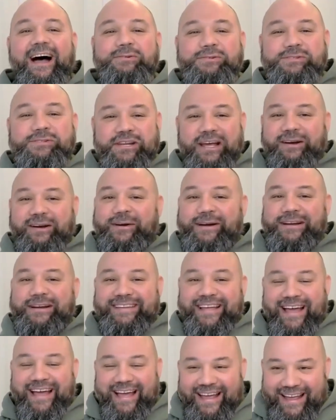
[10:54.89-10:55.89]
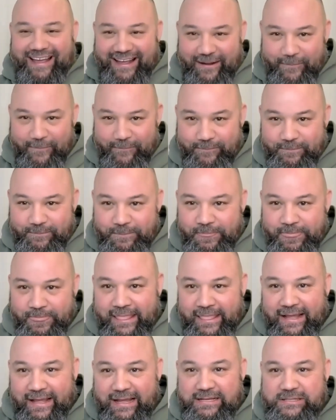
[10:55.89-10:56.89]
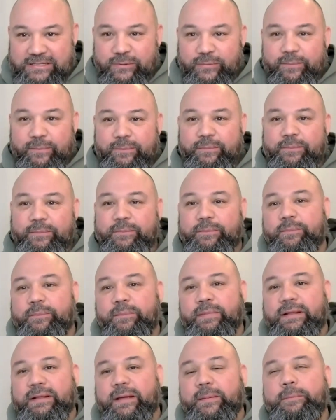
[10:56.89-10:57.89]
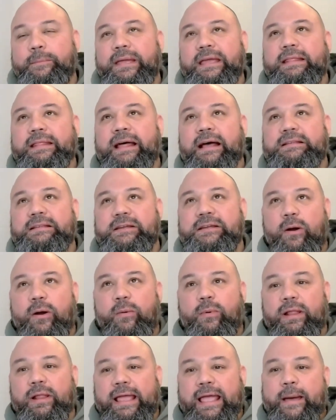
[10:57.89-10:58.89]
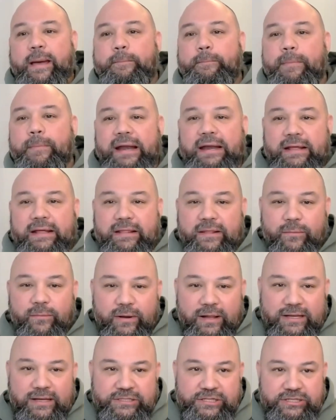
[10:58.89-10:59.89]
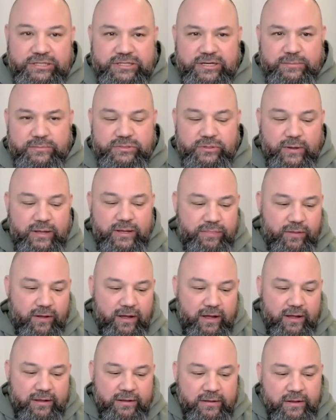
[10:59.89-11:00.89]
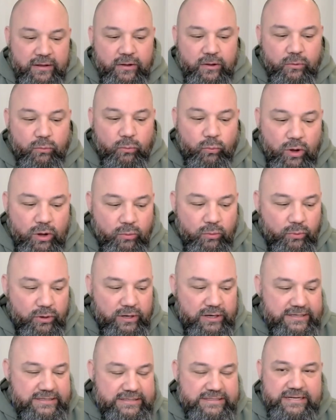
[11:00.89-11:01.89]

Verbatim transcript: How generous I am. And so to me, that's not really amending the relationship. So I thought, what would